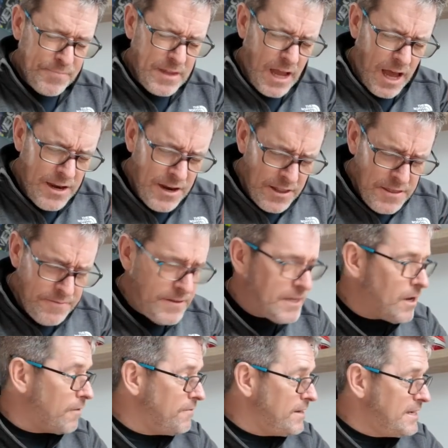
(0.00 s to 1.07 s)
Another video,
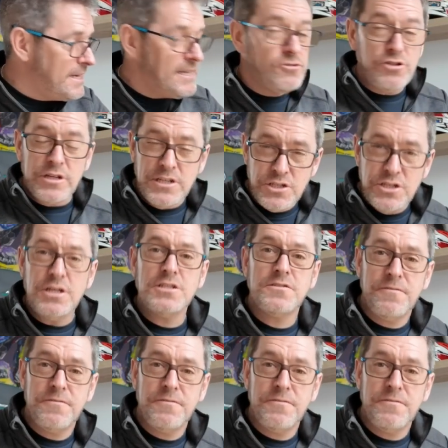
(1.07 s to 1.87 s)
I've literally just